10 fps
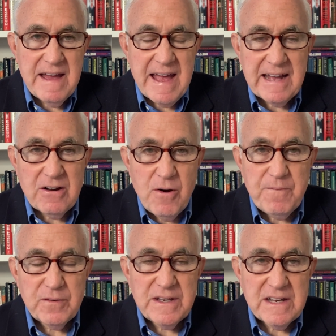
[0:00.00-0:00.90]
and
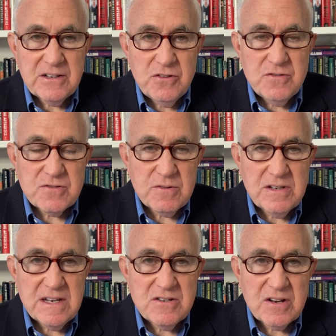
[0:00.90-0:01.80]
hopefully a new
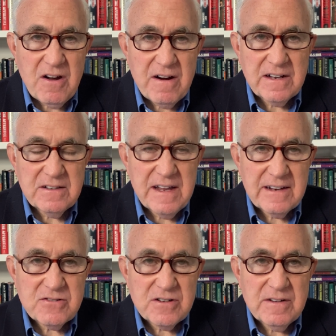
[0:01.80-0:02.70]
strategic
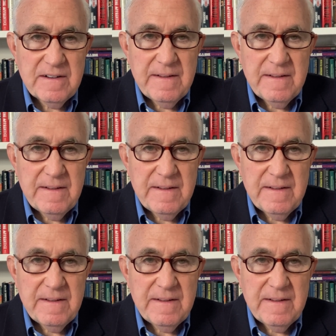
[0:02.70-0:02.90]
architecture,